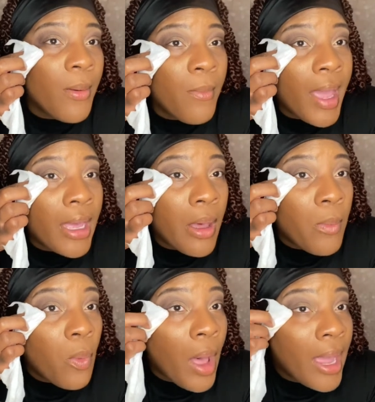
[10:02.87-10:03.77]
makeup
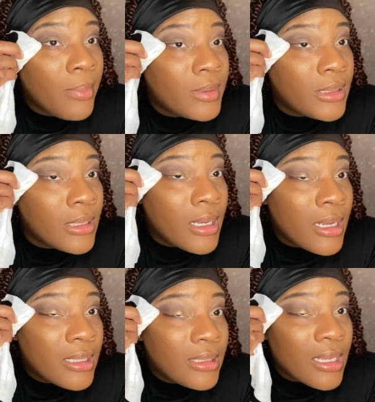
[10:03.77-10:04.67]
wipes
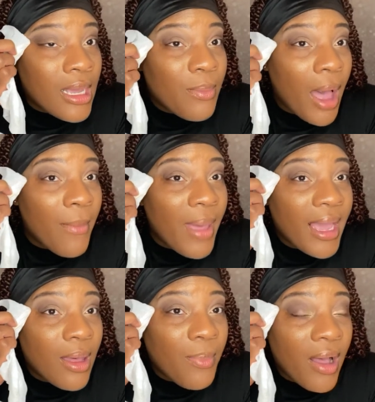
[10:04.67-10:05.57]
to get my
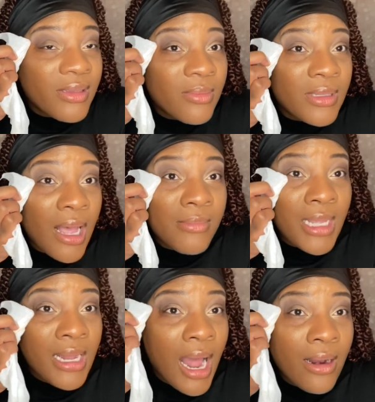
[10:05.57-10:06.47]
makeup off sometimes,
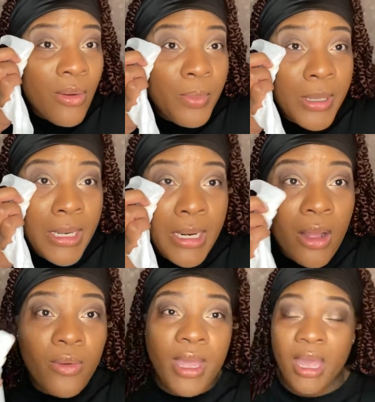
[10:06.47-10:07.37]
and I don't put it
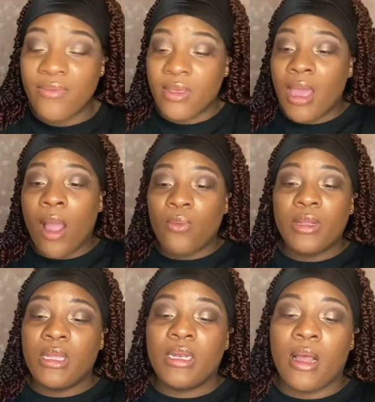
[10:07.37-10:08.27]
on heavy, I
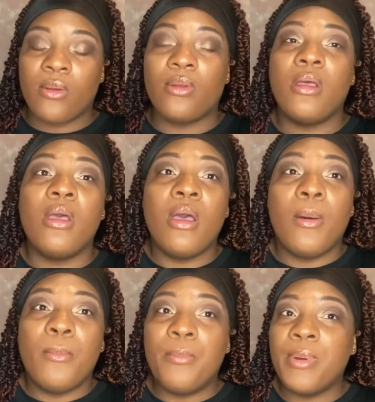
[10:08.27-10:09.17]
really don't.
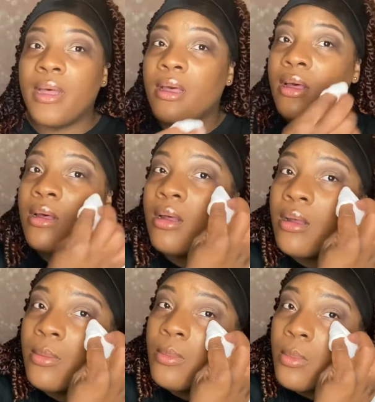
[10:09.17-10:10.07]
But
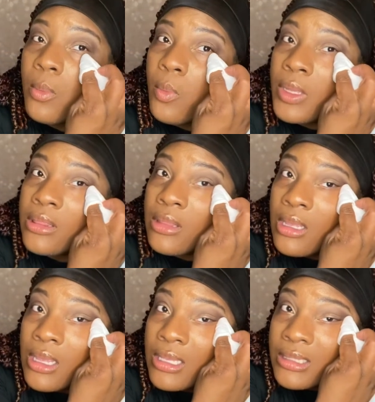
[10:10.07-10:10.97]
with
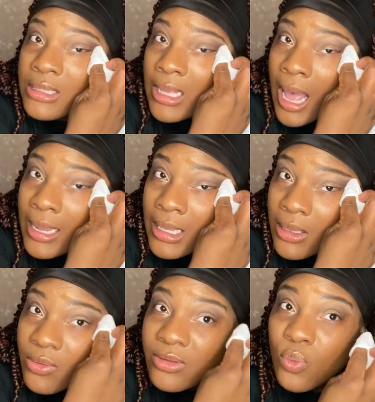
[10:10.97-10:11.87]
this I can
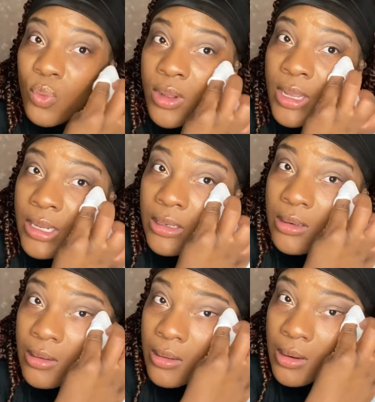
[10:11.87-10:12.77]
use one
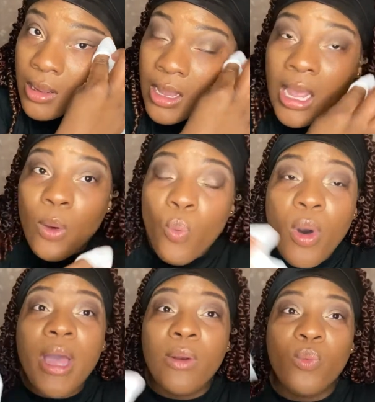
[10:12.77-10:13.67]

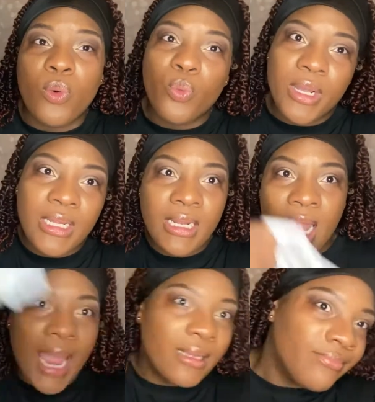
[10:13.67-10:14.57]
will really
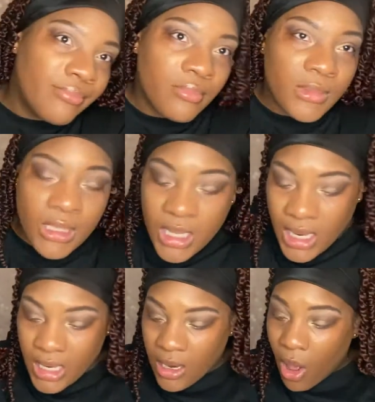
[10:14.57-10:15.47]
like get
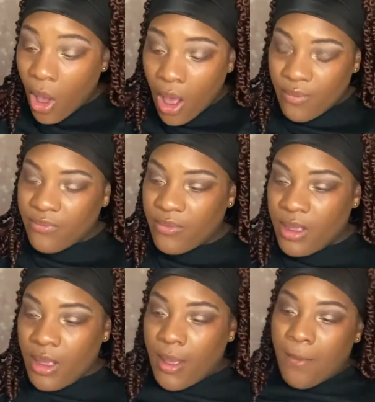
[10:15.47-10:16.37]
it off.
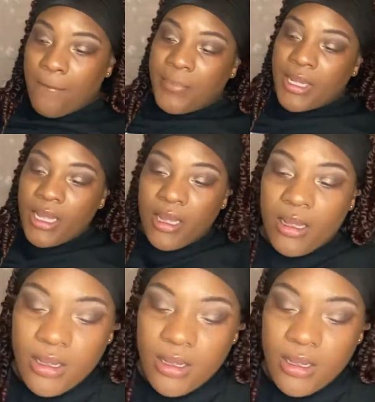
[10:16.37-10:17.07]
But